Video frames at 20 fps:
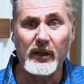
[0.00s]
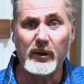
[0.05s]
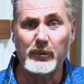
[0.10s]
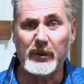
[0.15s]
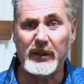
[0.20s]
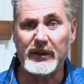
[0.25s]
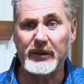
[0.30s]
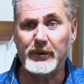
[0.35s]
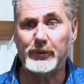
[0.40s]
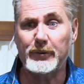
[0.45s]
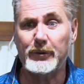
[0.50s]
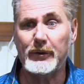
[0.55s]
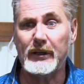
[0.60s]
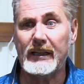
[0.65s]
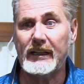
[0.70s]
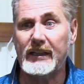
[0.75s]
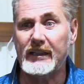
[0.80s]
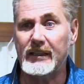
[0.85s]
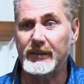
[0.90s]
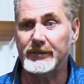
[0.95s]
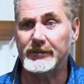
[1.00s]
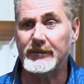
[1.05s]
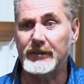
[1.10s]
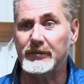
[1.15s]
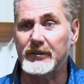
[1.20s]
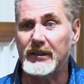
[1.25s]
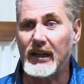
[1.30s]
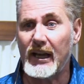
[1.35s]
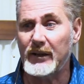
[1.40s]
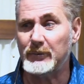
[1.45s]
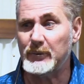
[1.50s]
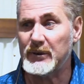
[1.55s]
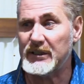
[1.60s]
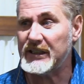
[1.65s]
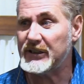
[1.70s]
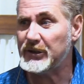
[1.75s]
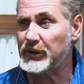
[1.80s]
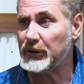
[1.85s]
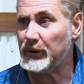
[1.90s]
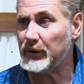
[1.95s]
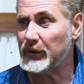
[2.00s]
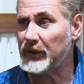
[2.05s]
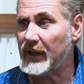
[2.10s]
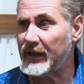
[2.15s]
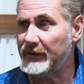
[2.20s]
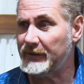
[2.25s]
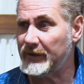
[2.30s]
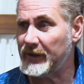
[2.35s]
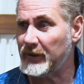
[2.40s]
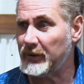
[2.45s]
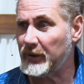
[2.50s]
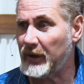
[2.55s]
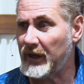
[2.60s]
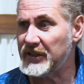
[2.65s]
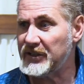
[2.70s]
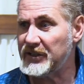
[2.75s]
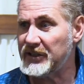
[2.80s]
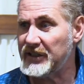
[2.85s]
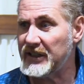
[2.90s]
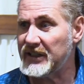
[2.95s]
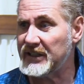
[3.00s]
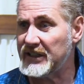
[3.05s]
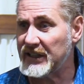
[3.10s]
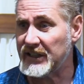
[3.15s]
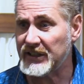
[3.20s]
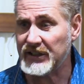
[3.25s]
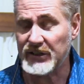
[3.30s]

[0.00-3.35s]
but the free gift of God was eternal life in Christ Jesus.